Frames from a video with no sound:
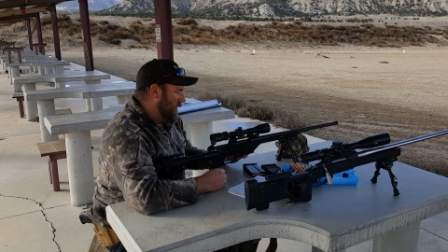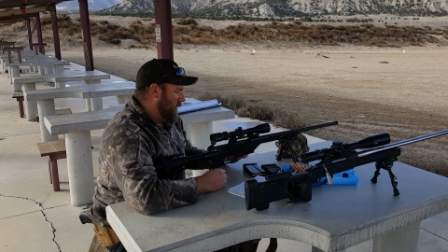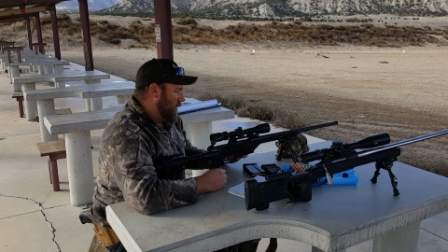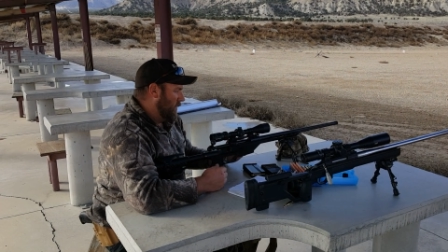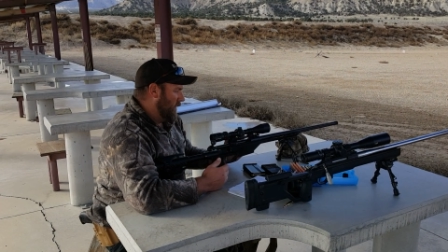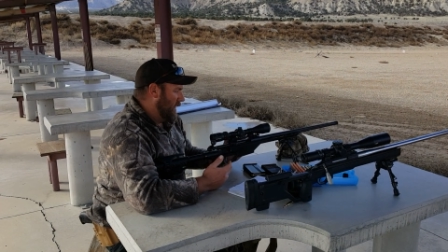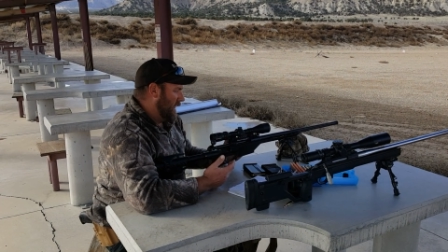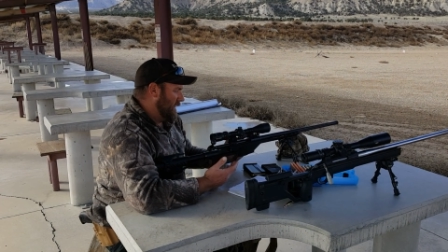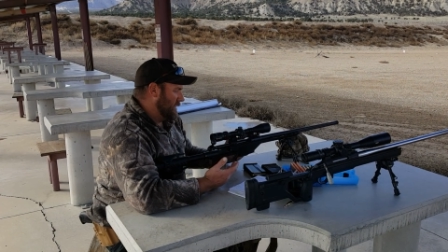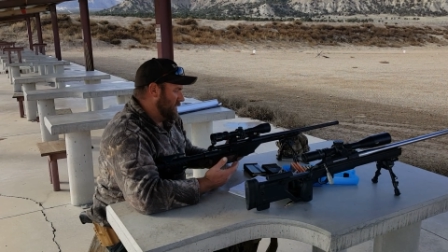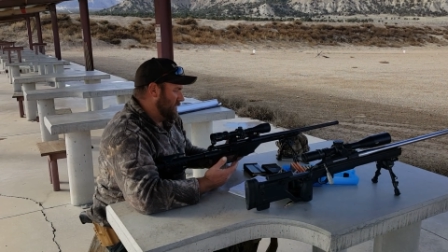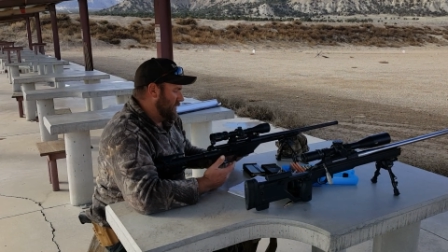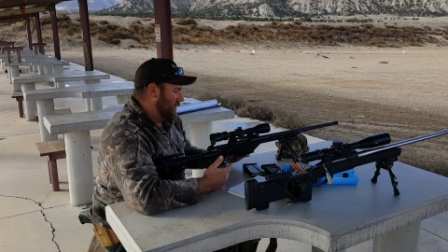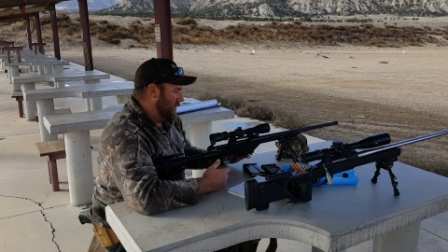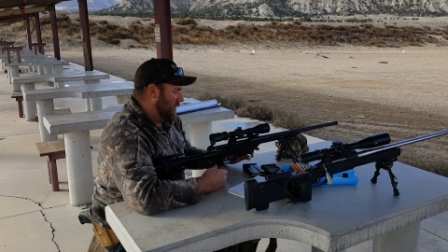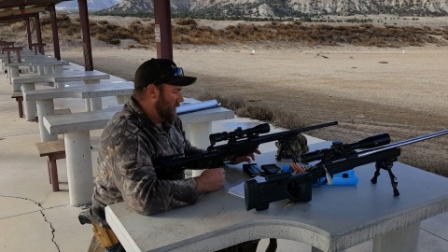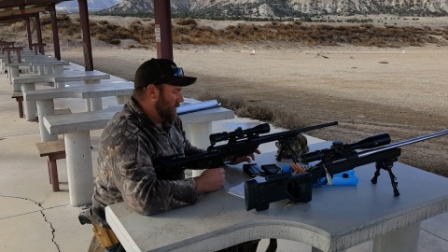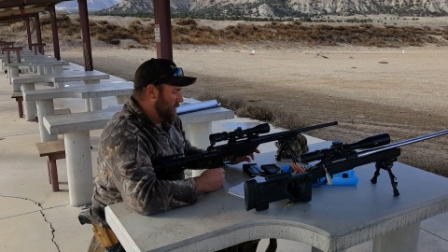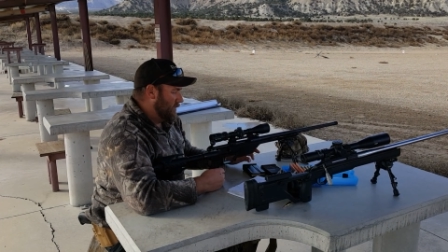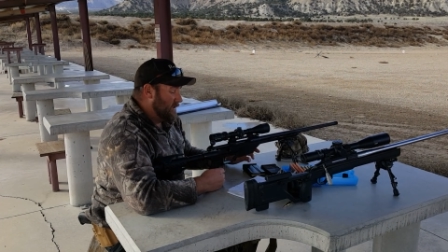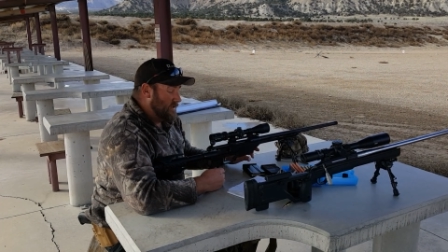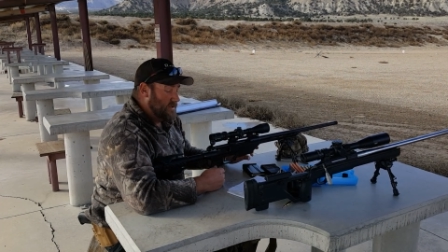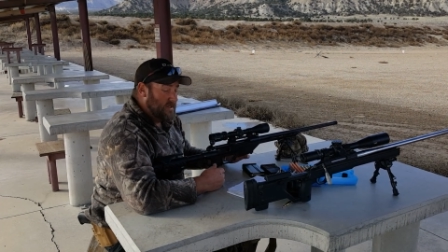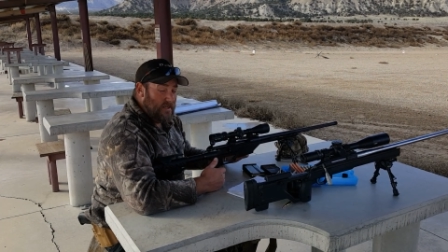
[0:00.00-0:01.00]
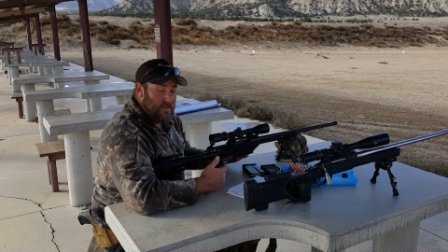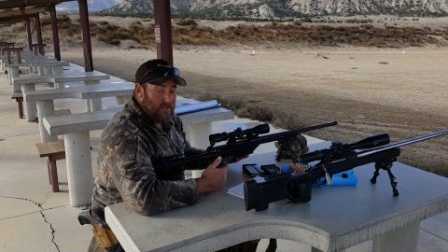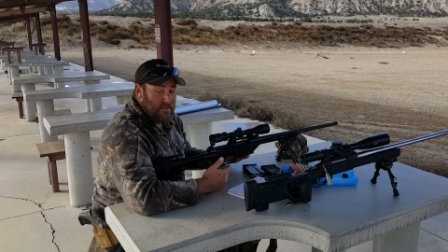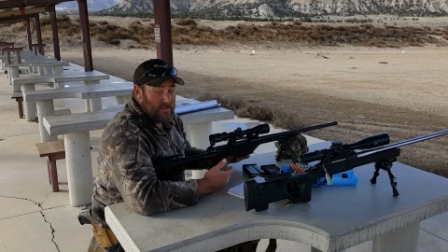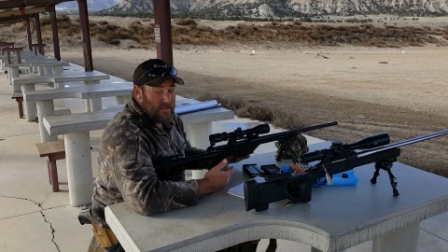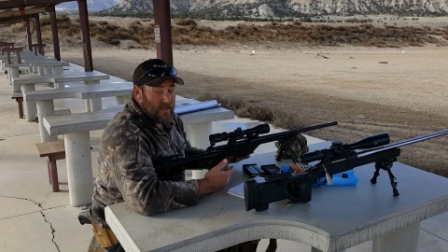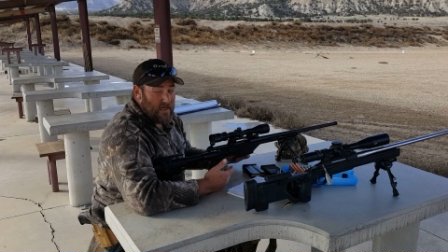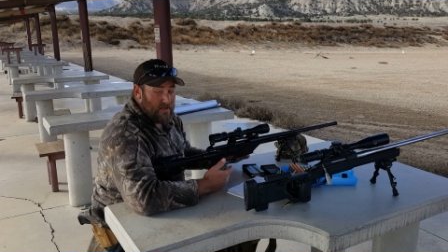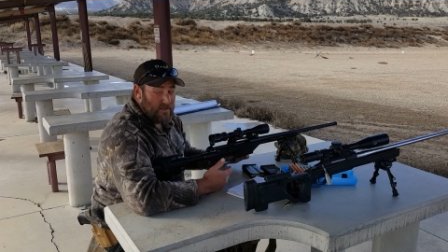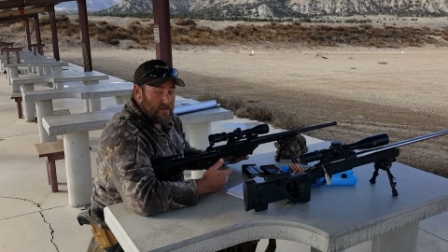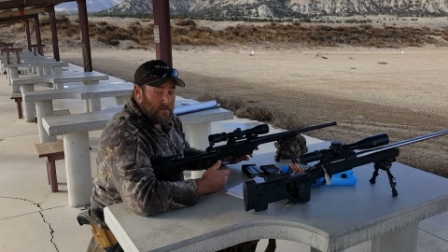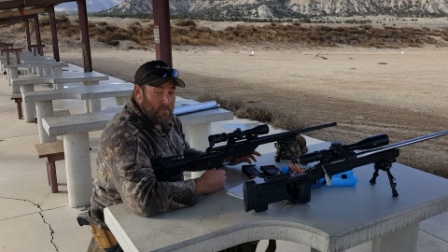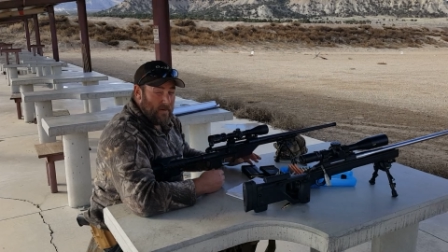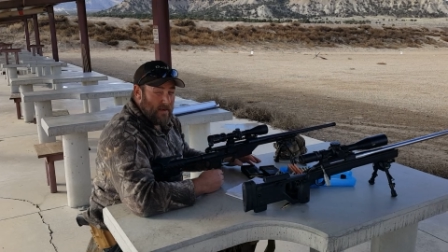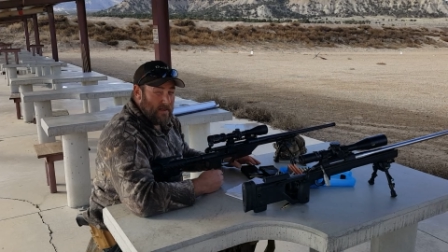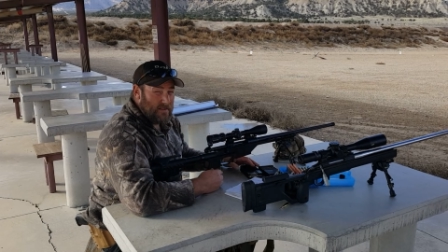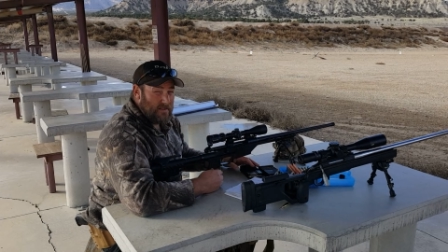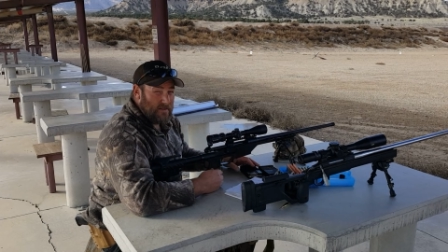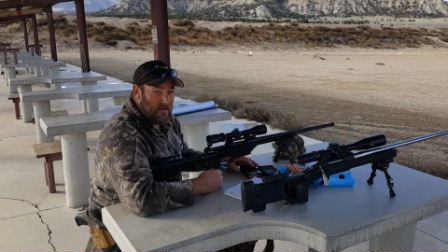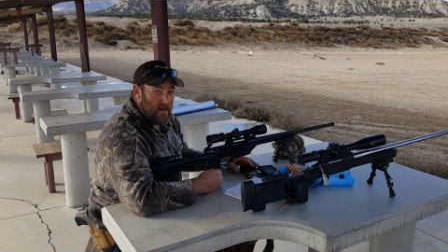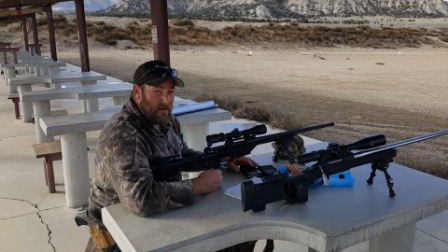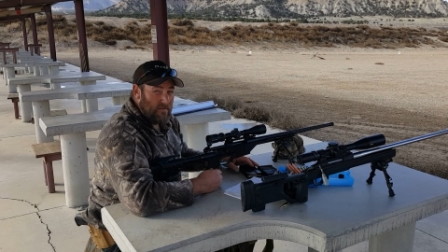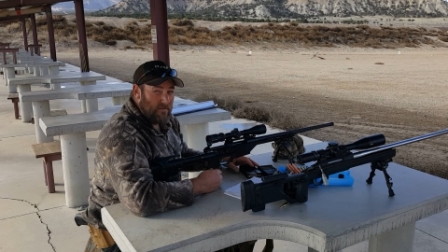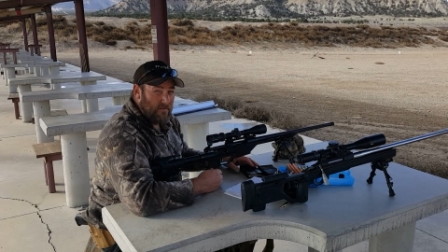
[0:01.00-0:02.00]
whereas the Ruger Precision is actually
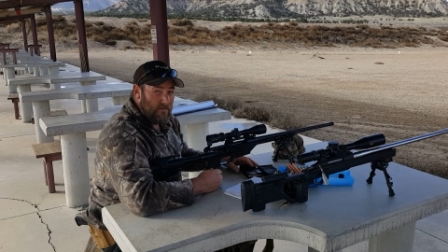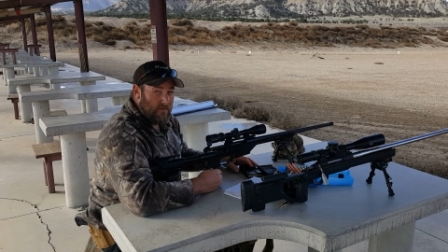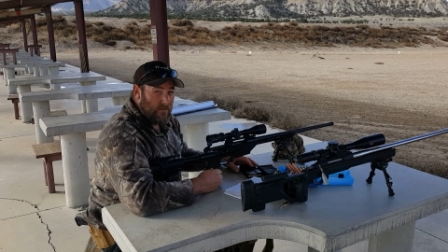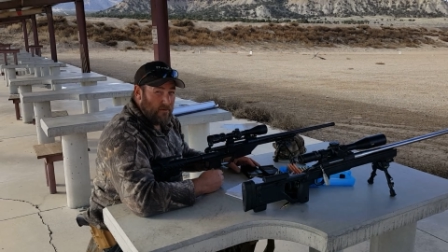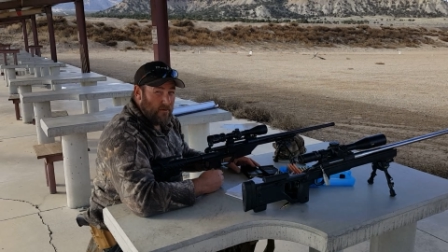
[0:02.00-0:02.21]
based off of a